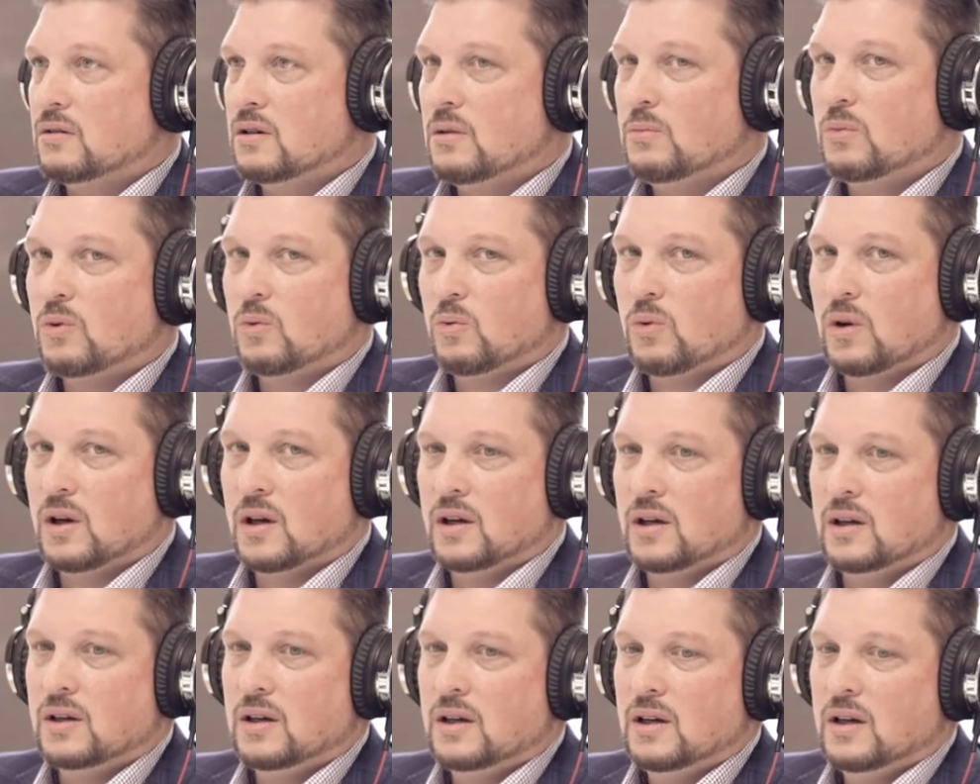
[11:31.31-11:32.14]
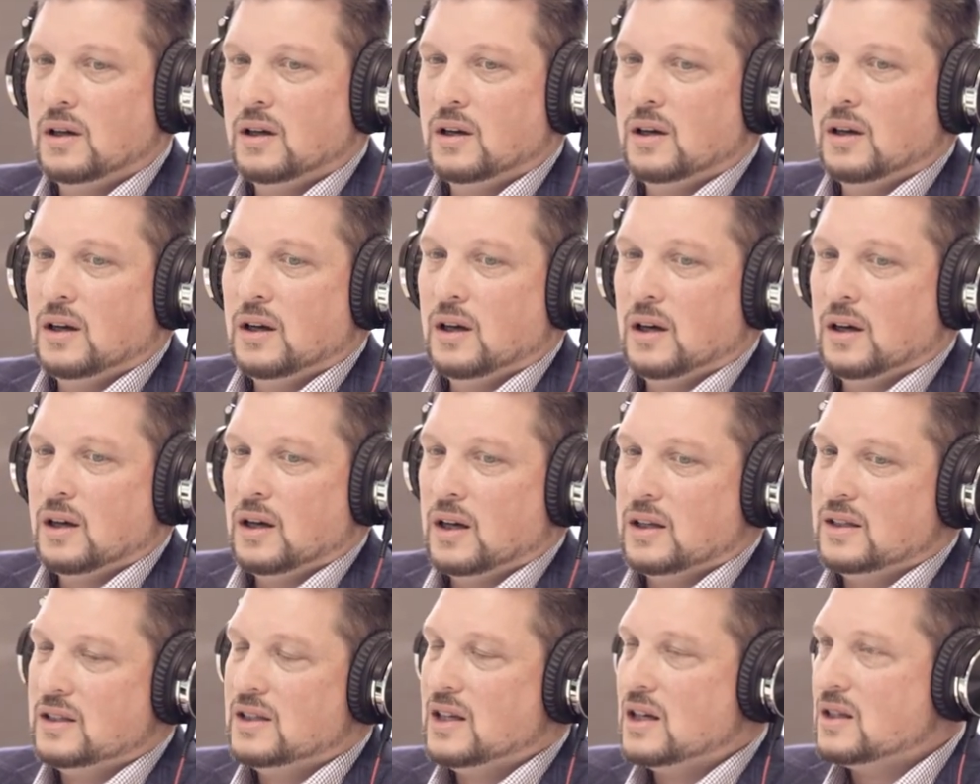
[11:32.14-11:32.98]
Number one,
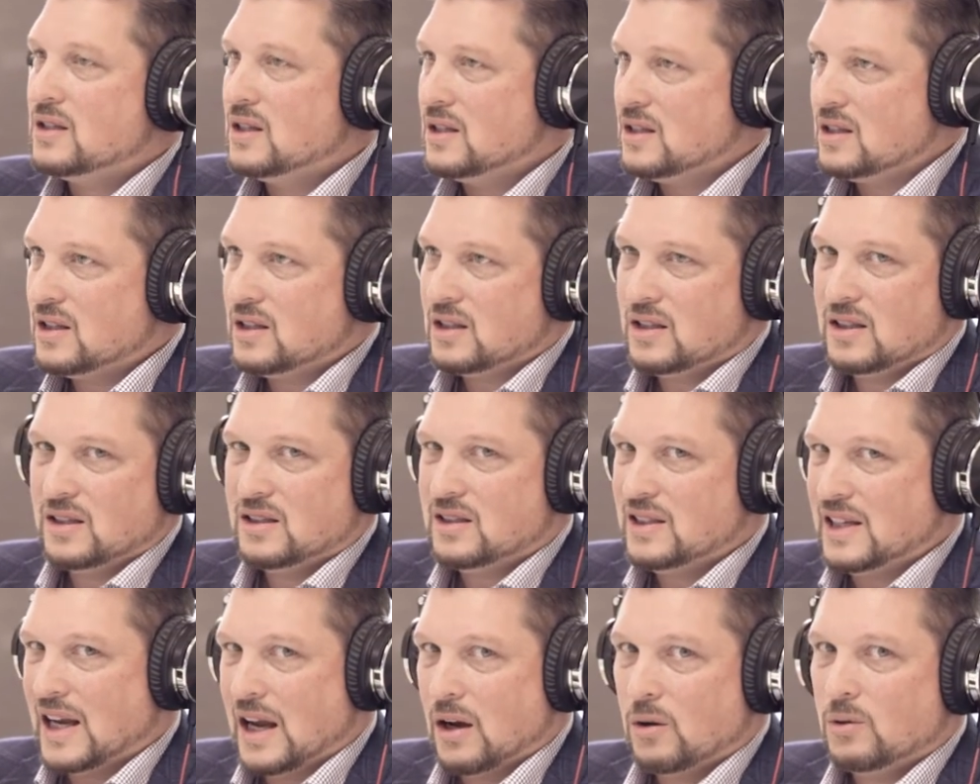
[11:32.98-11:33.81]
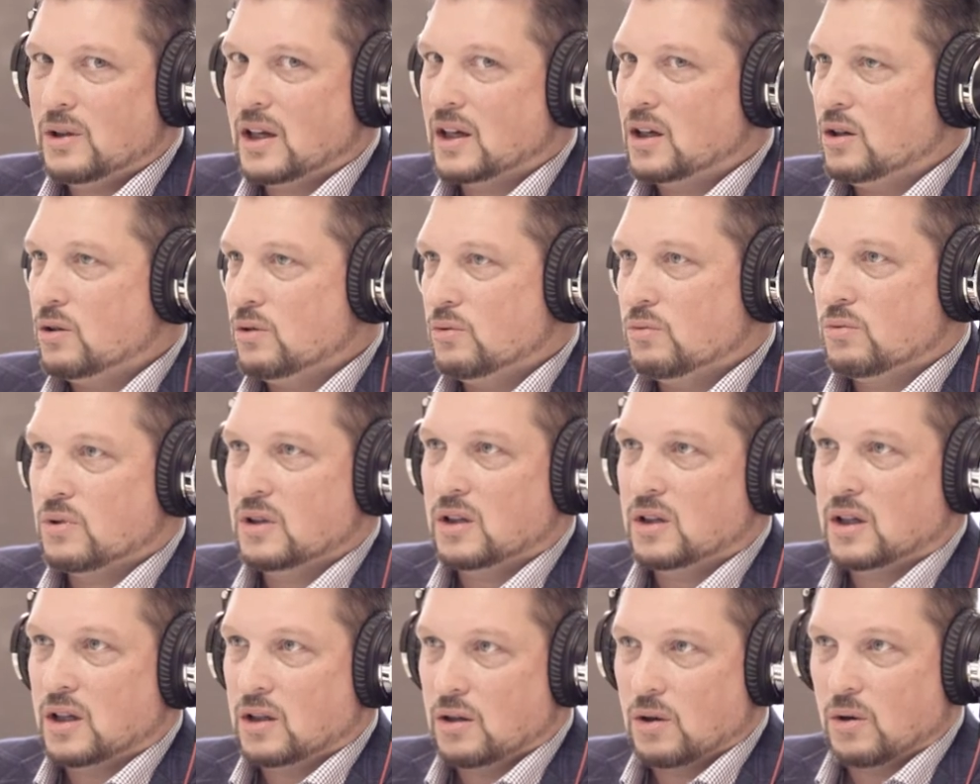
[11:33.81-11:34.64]
it doesn't sound like you
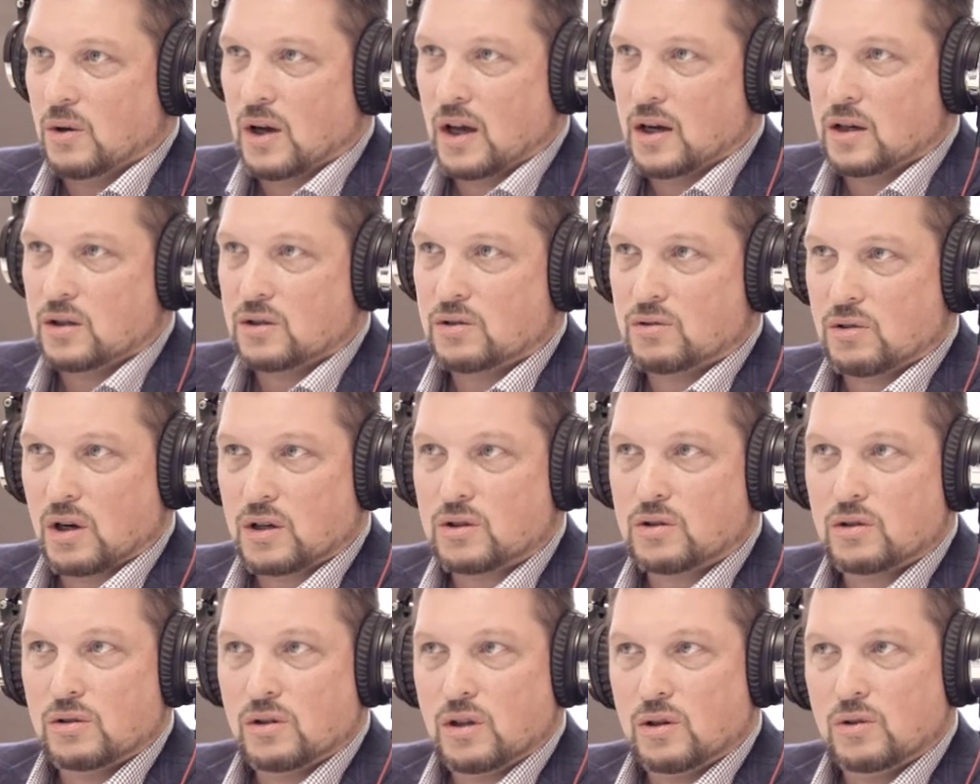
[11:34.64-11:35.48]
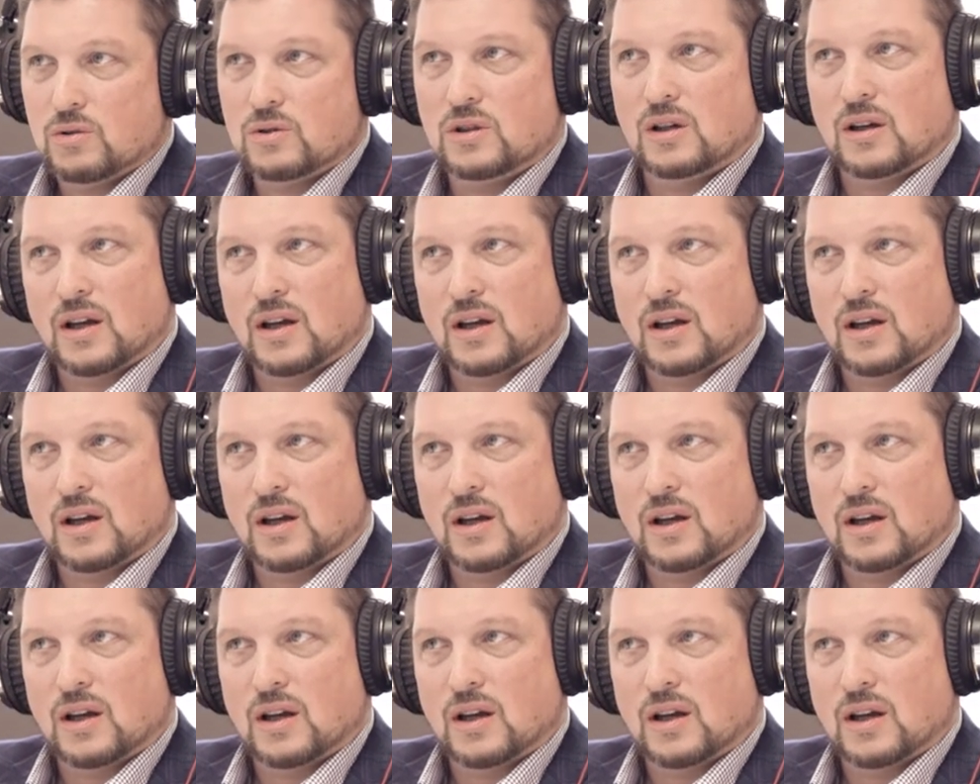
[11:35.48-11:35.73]
really know how to structure loans.